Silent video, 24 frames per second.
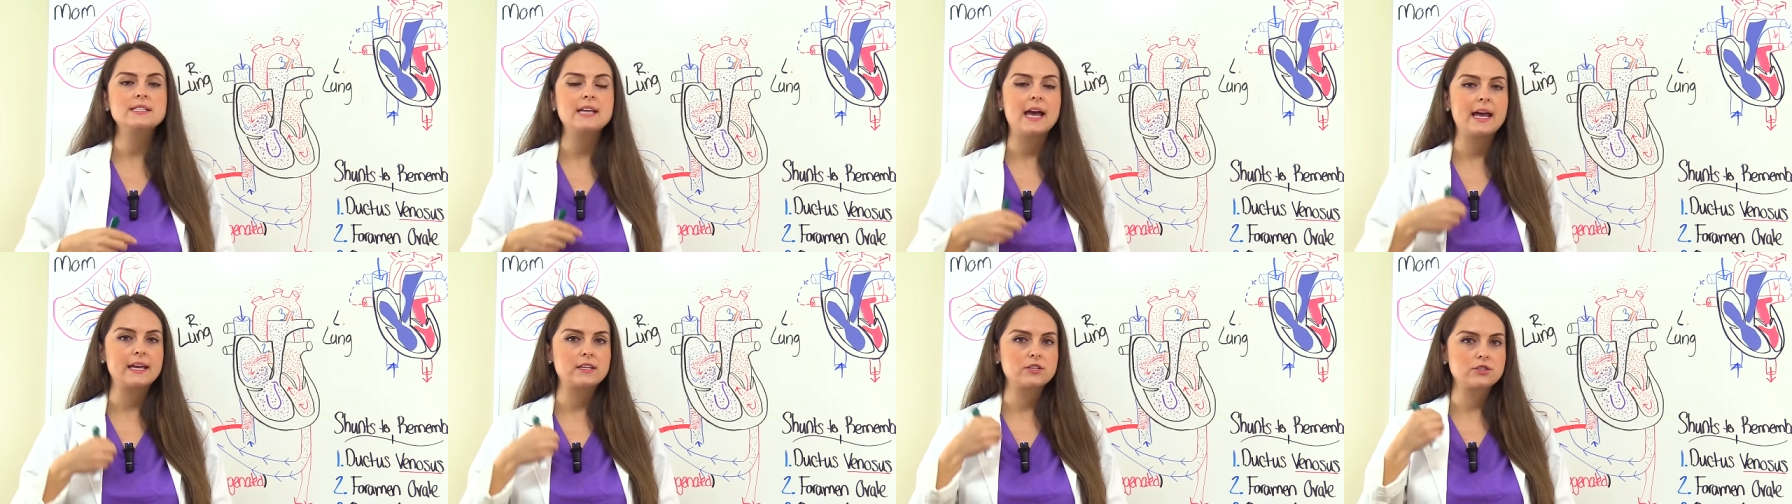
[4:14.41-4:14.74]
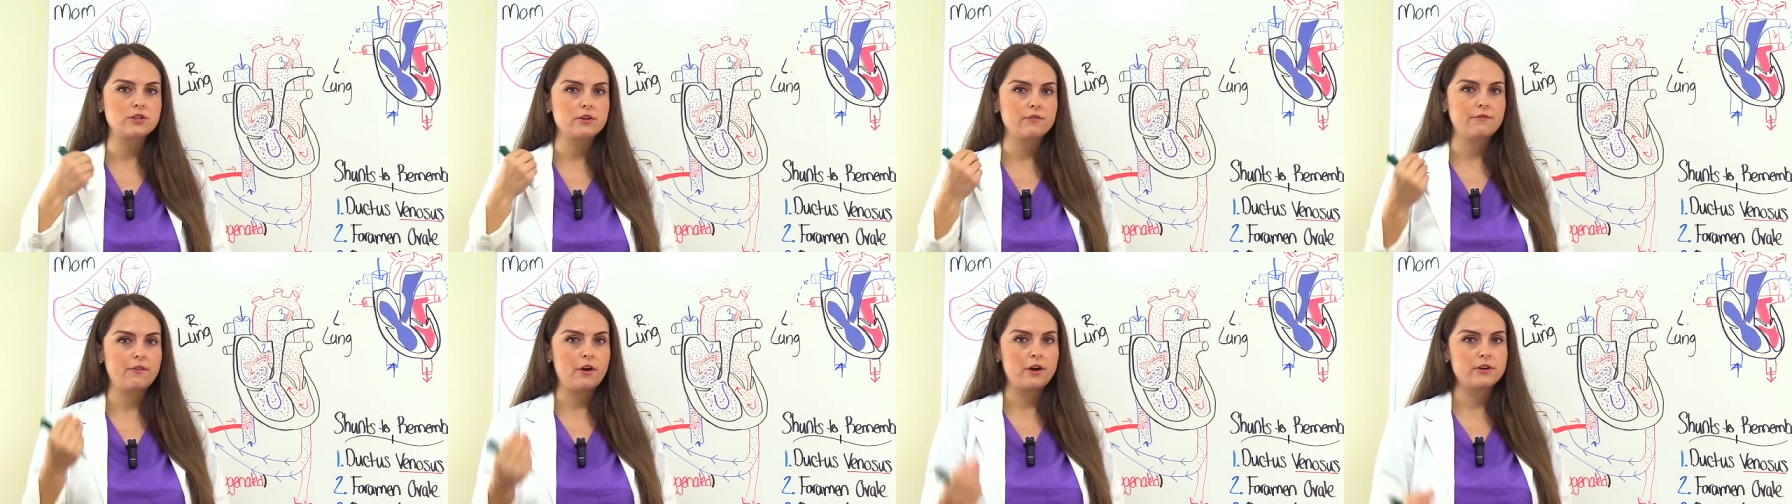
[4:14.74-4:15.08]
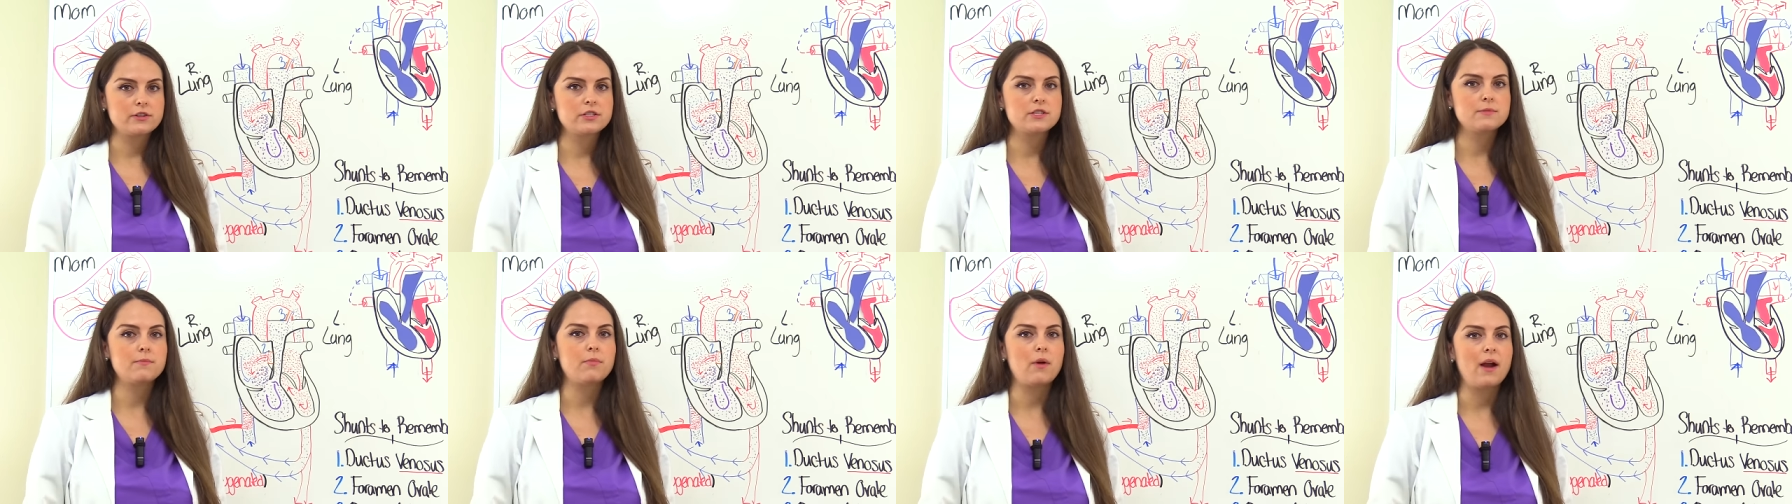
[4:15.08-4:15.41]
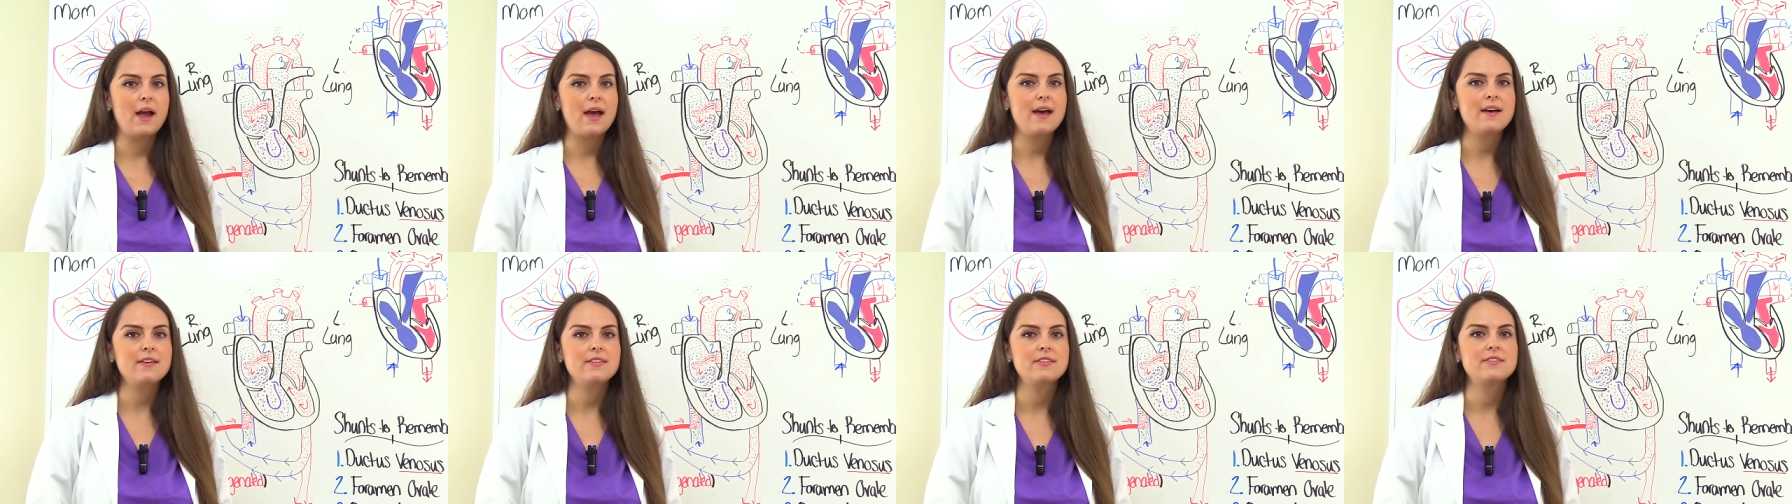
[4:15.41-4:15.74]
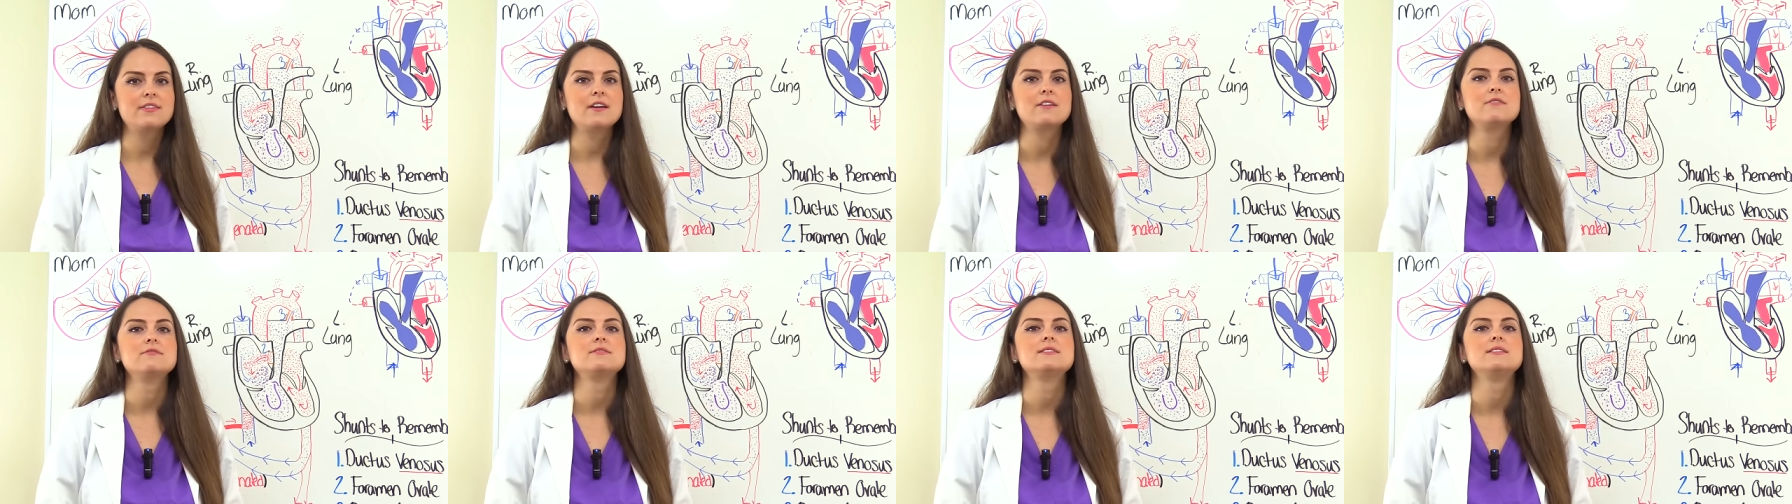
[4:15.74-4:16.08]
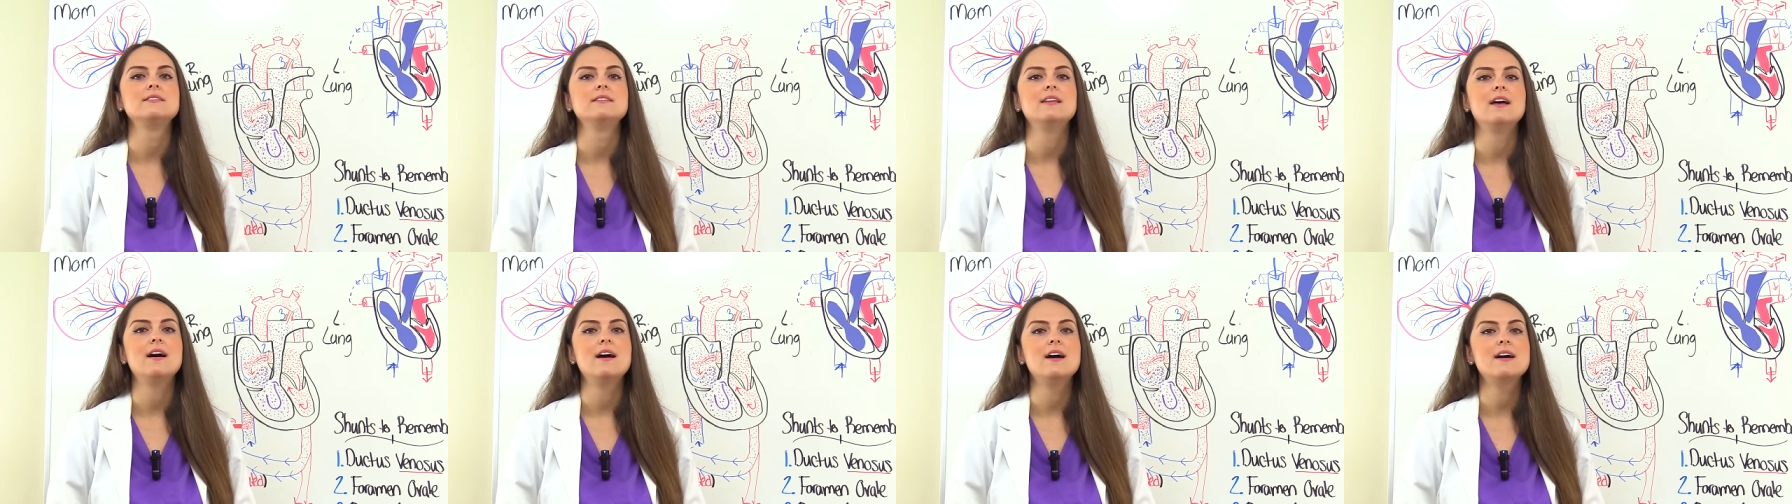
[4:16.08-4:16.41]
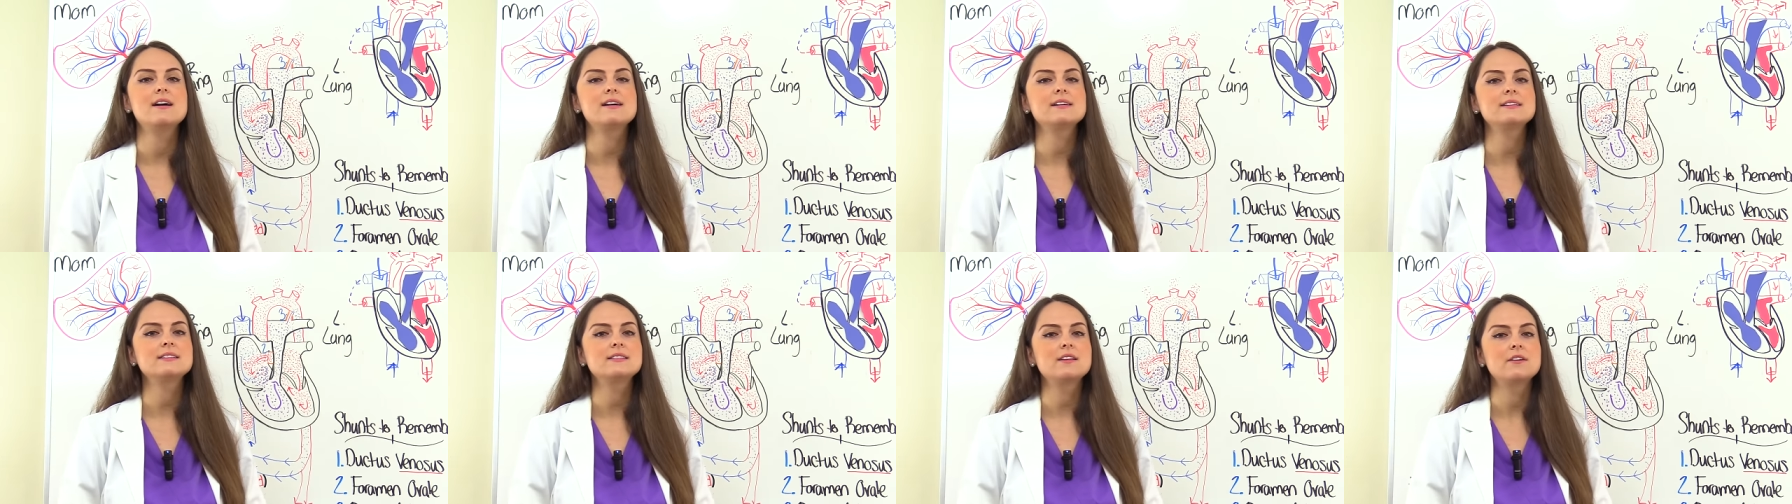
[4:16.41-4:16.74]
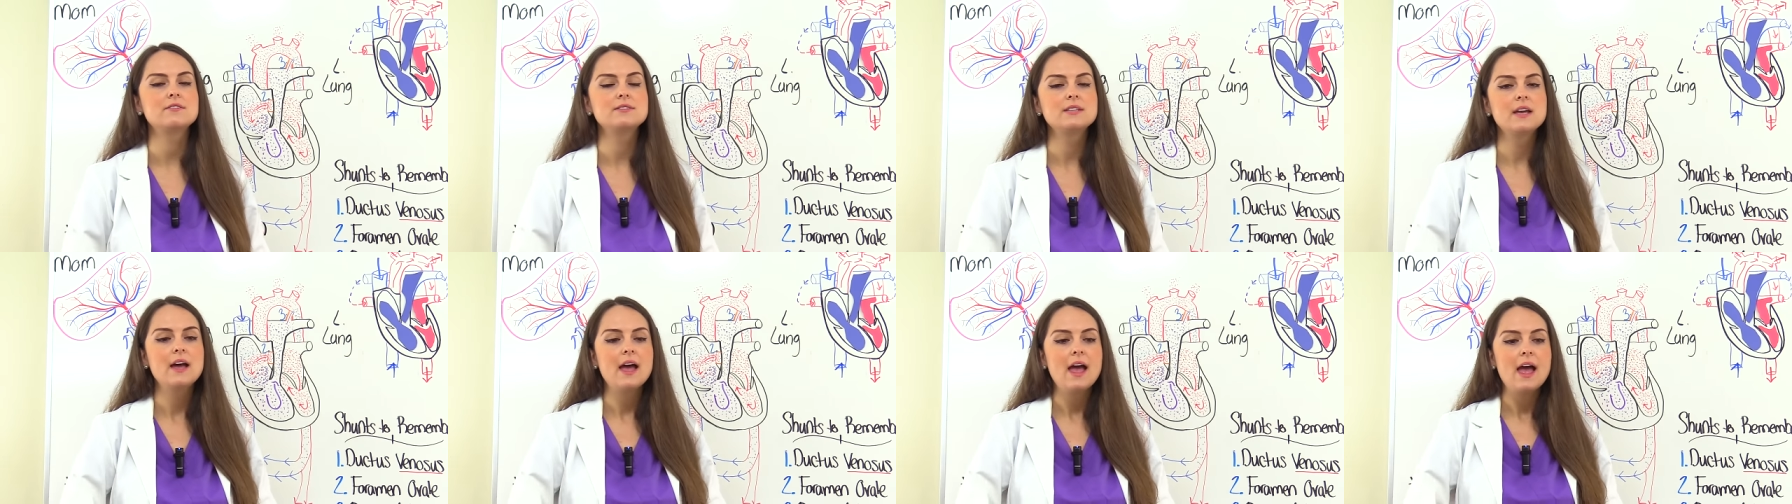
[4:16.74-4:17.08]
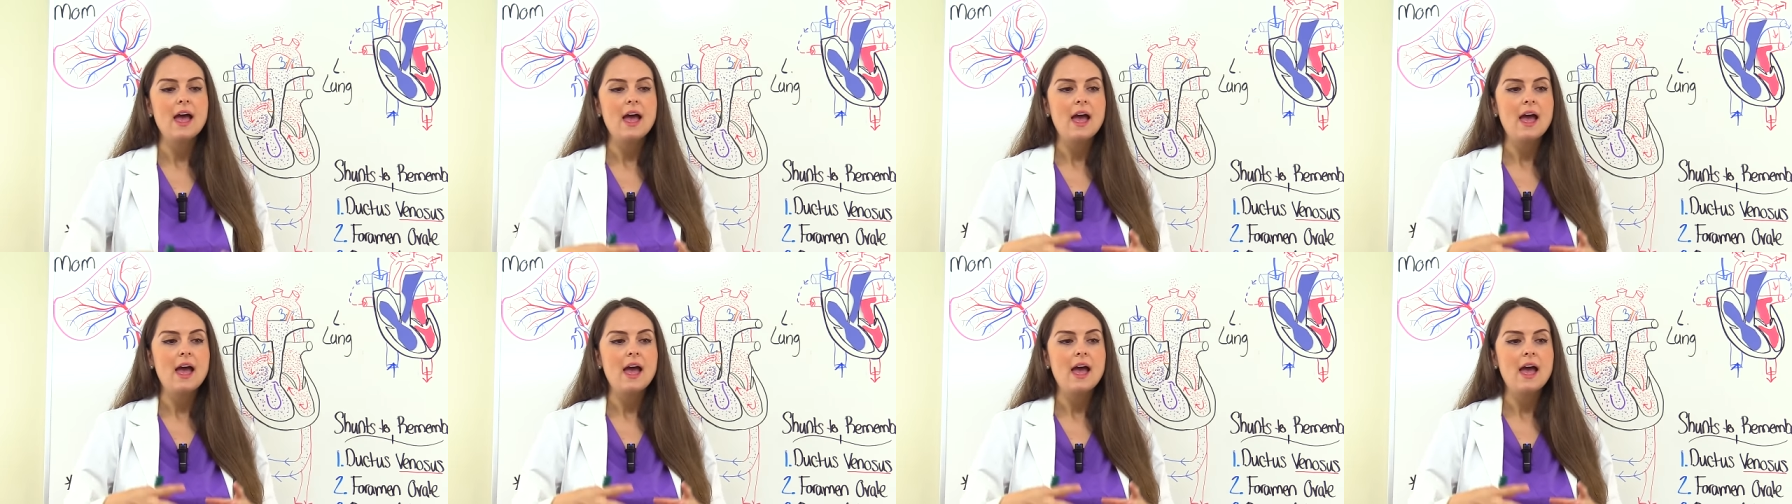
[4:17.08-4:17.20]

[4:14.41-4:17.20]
takes their first breath, those lungs, those